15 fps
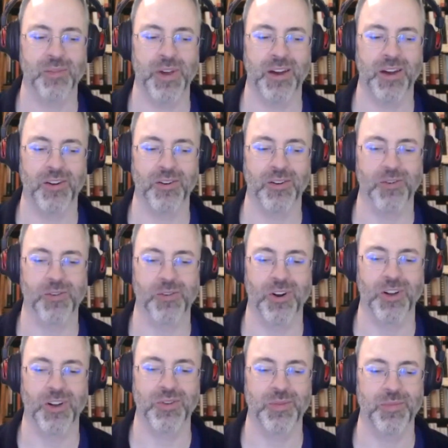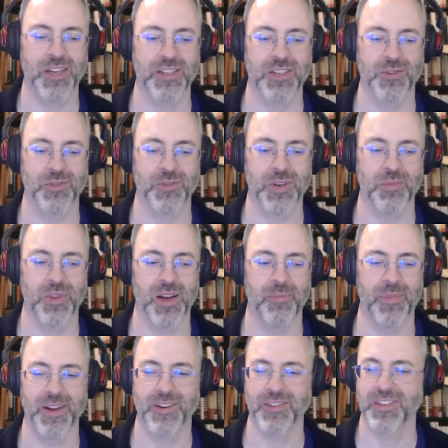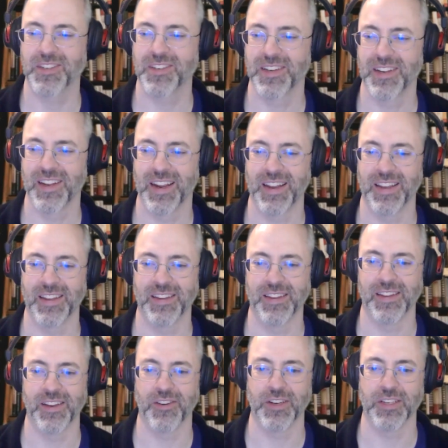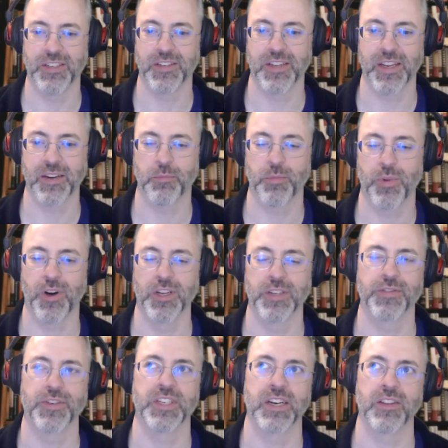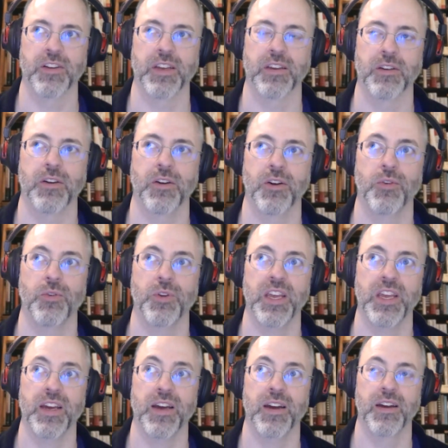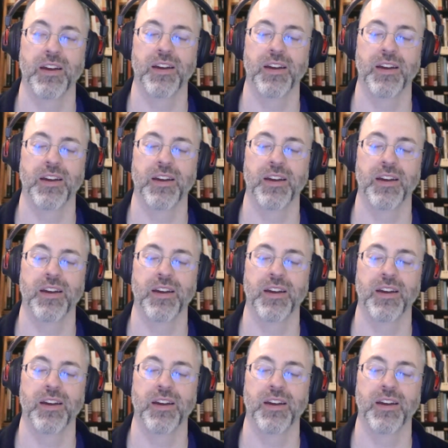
about cross-repository blob mounts. And they always like pause for a second, like, oh yeah.